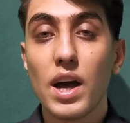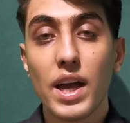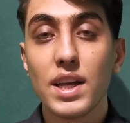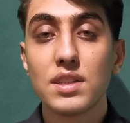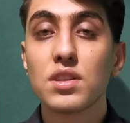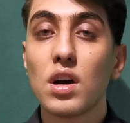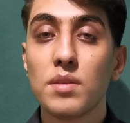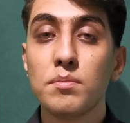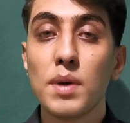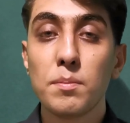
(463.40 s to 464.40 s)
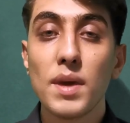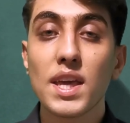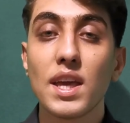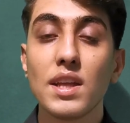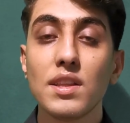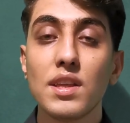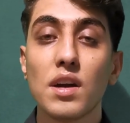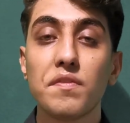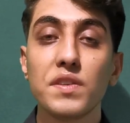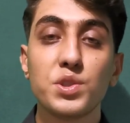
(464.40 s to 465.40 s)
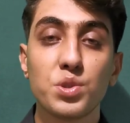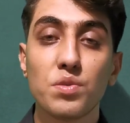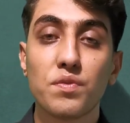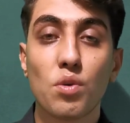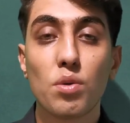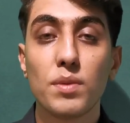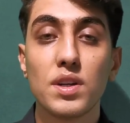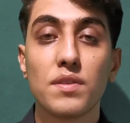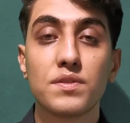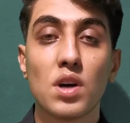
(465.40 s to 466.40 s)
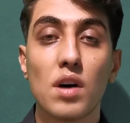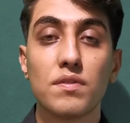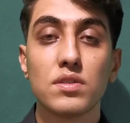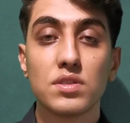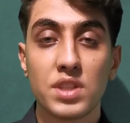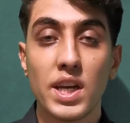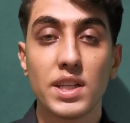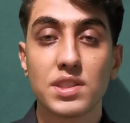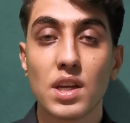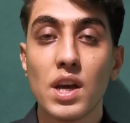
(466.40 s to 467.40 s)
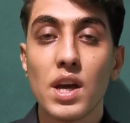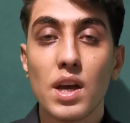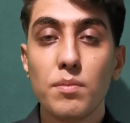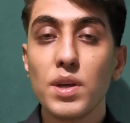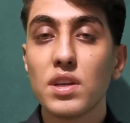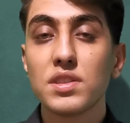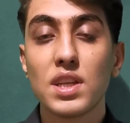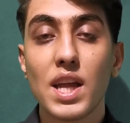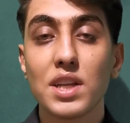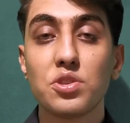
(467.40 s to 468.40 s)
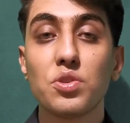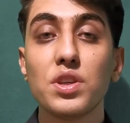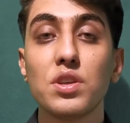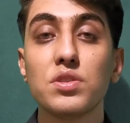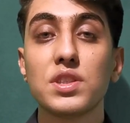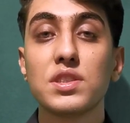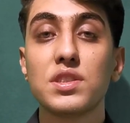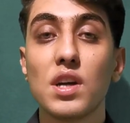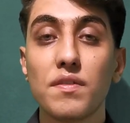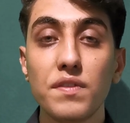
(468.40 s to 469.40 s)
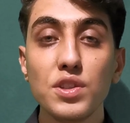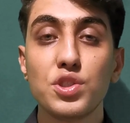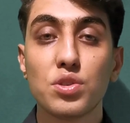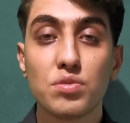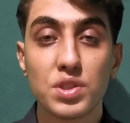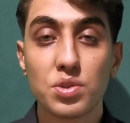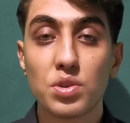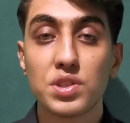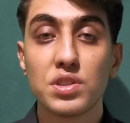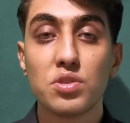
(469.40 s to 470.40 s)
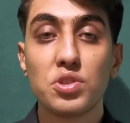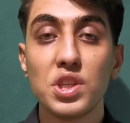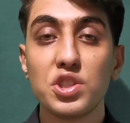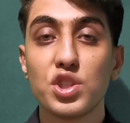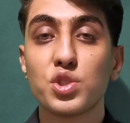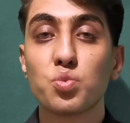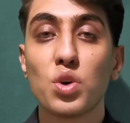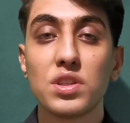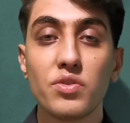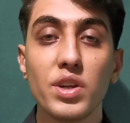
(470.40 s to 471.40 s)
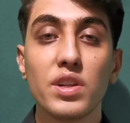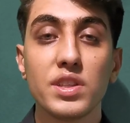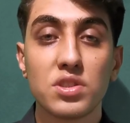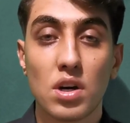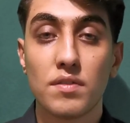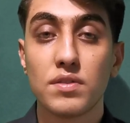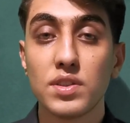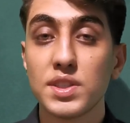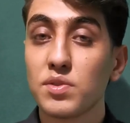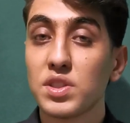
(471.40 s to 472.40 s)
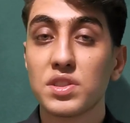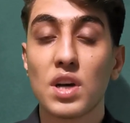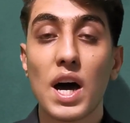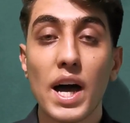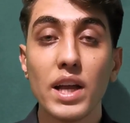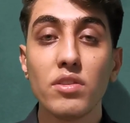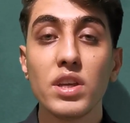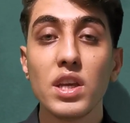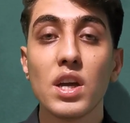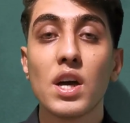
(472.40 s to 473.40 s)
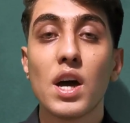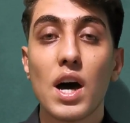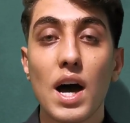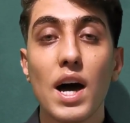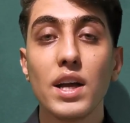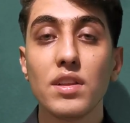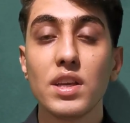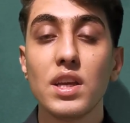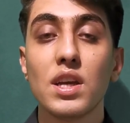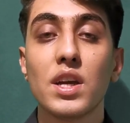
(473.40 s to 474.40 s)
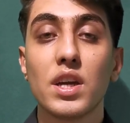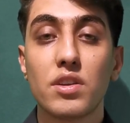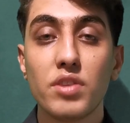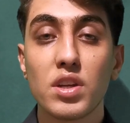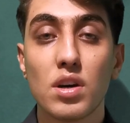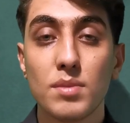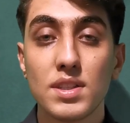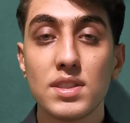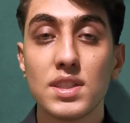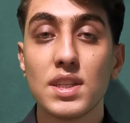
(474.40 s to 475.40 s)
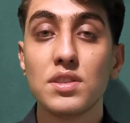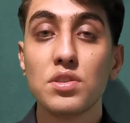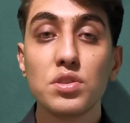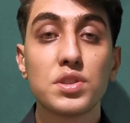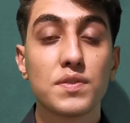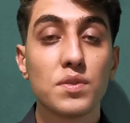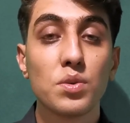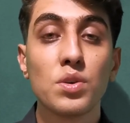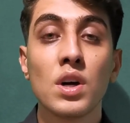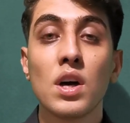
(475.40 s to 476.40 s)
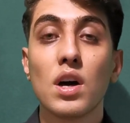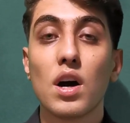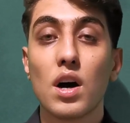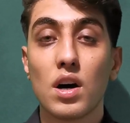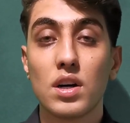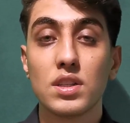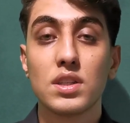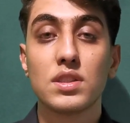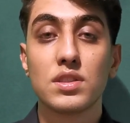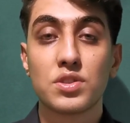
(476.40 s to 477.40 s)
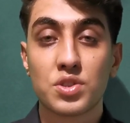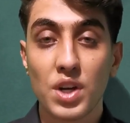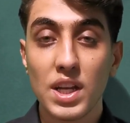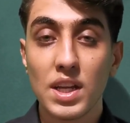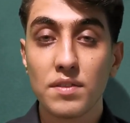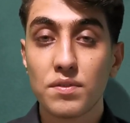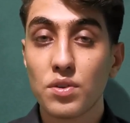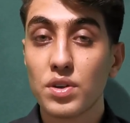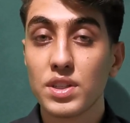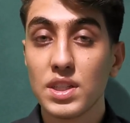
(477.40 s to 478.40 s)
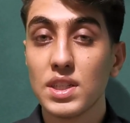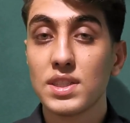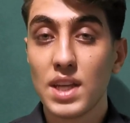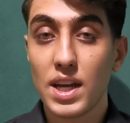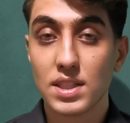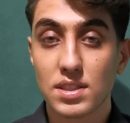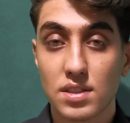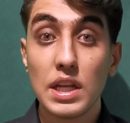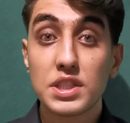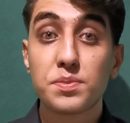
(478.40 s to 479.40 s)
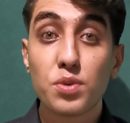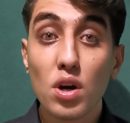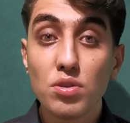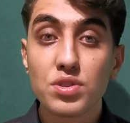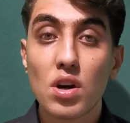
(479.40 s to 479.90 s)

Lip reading: and on mimicking the official format of TOEFL test, because it actually uses the official resources to teach us what really TOEFL is, which is highly, highly recommended and useful on training for the test. Its pros